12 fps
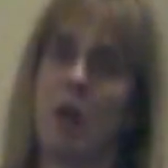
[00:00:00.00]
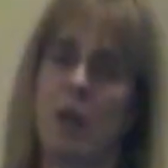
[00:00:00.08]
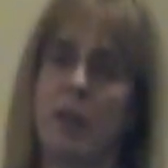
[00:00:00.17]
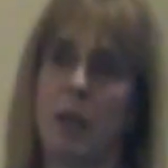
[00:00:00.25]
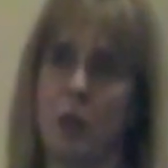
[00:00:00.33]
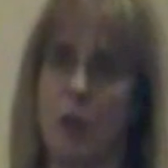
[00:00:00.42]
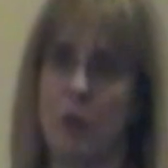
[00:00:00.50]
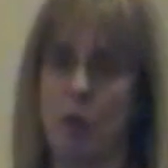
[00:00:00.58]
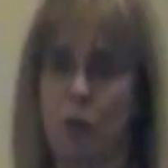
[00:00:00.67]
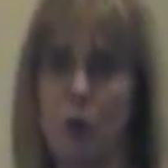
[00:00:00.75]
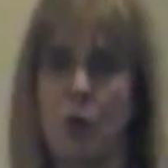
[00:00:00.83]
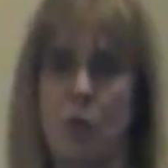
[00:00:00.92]
are they're going to
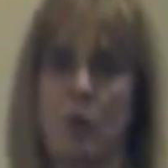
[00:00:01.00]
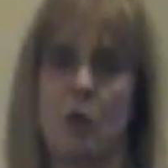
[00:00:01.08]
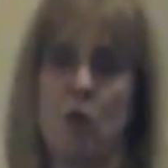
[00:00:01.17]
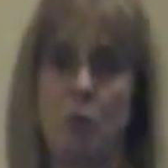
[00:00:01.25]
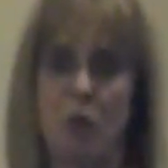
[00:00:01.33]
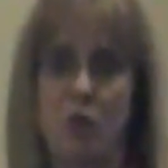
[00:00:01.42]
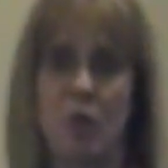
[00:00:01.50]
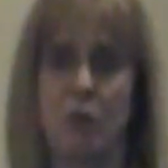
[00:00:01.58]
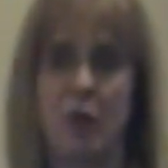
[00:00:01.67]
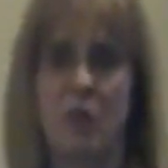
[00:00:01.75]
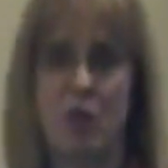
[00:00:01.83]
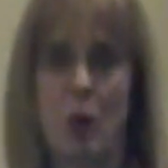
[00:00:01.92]
focus on a
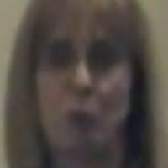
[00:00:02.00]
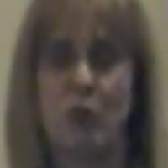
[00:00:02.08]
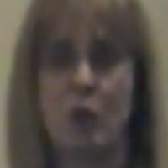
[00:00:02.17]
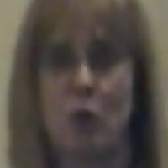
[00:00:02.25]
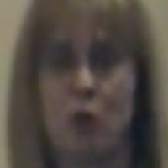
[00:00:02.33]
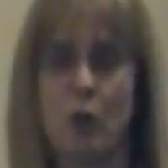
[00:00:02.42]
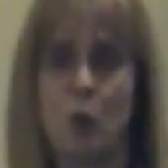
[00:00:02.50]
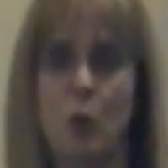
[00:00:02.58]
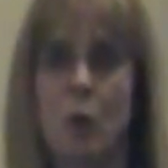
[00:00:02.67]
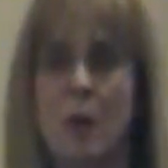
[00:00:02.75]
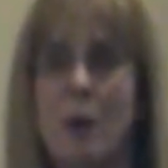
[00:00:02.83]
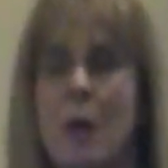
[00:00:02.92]
specific subject
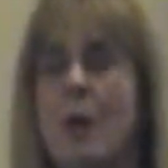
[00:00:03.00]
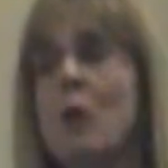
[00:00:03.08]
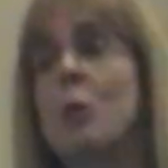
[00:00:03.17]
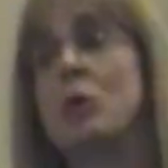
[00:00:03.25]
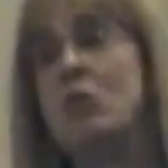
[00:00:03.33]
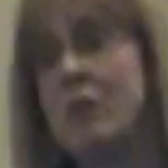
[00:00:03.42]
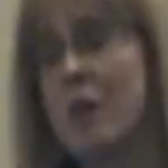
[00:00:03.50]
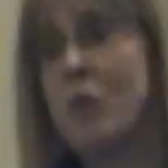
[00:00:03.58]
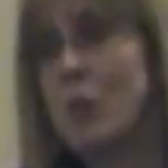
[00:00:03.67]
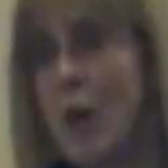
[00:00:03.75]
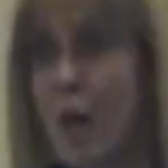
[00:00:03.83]
too, which does